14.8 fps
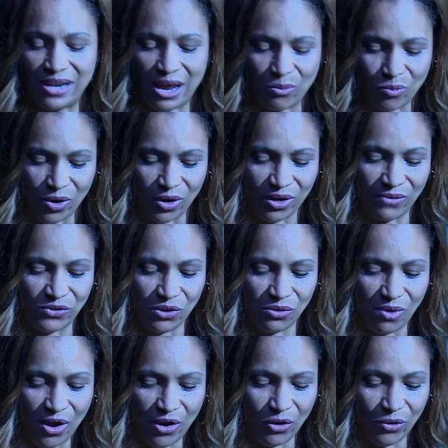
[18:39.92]
Network of
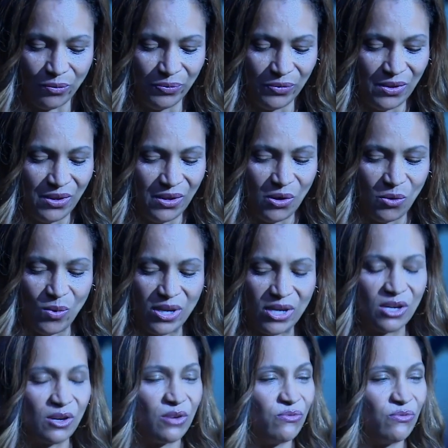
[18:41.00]
Toronto. We can